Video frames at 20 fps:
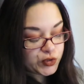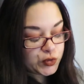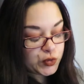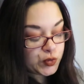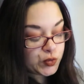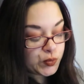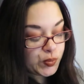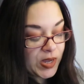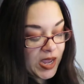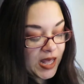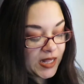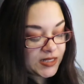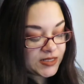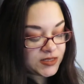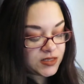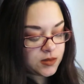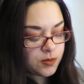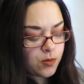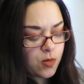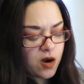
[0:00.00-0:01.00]
two new
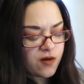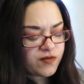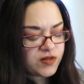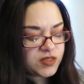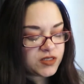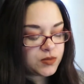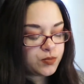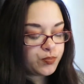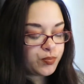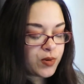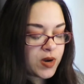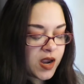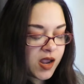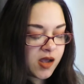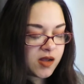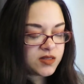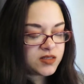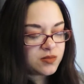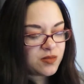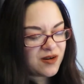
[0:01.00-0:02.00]
palettes, some Marvelous
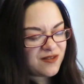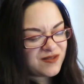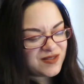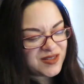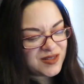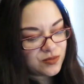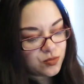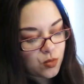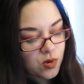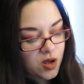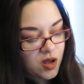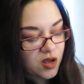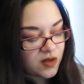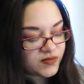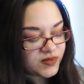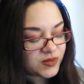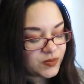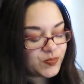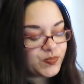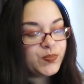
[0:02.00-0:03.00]
Browns, Marvelous
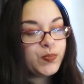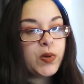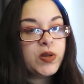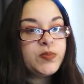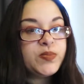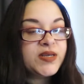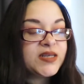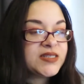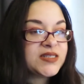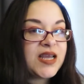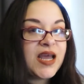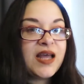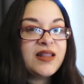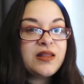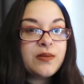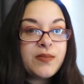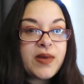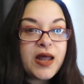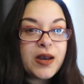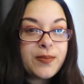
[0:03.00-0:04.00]
Mauves. But because I
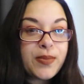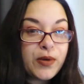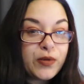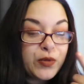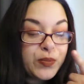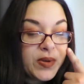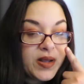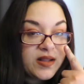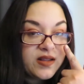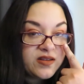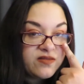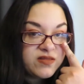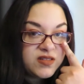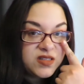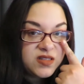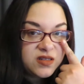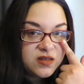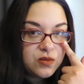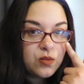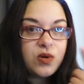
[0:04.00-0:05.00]
had the Matte About You palette, I
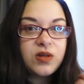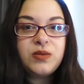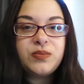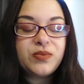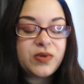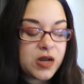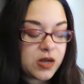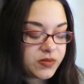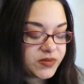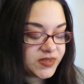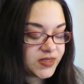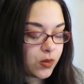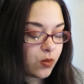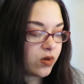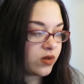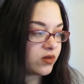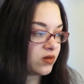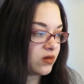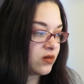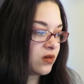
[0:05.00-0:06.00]
really didn't want the browns. I
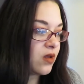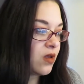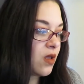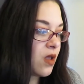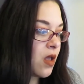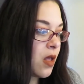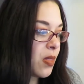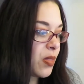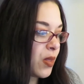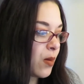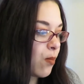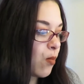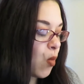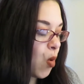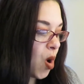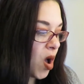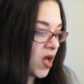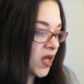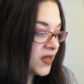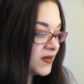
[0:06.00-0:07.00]
wanted the
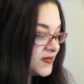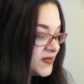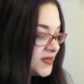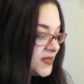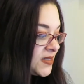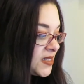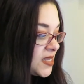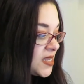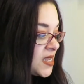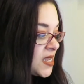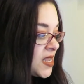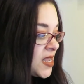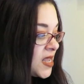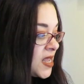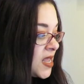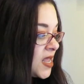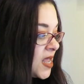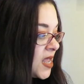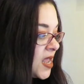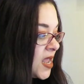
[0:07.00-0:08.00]
mauves.
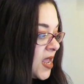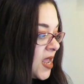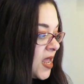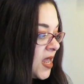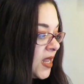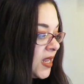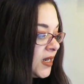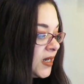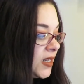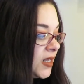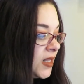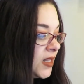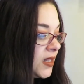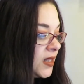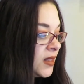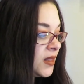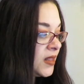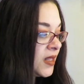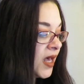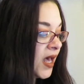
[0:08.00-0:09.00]
And
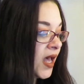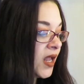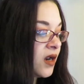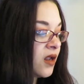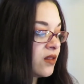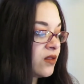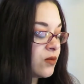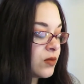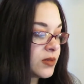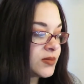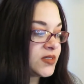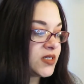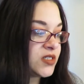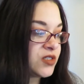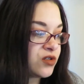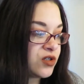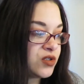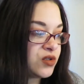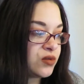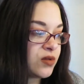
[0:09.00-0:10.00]
that on their website is
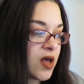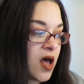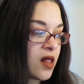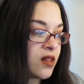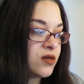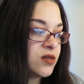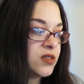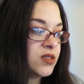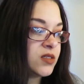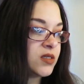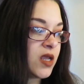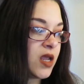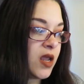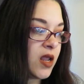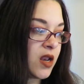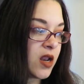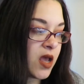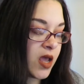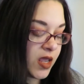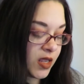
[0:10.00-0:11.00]
$32,
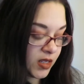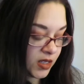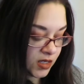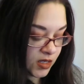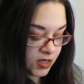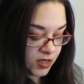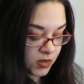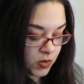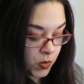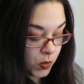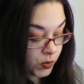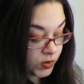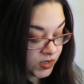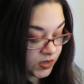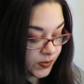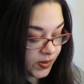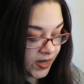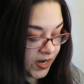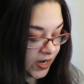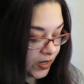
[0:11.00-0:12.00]
and I
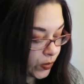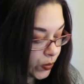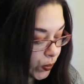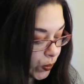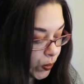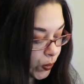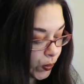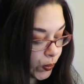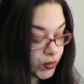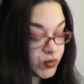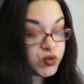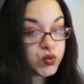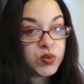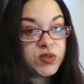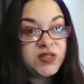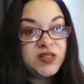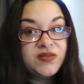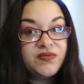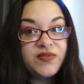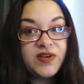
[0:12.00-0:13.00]
only paid
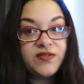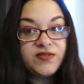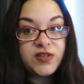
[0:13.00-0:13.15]
$25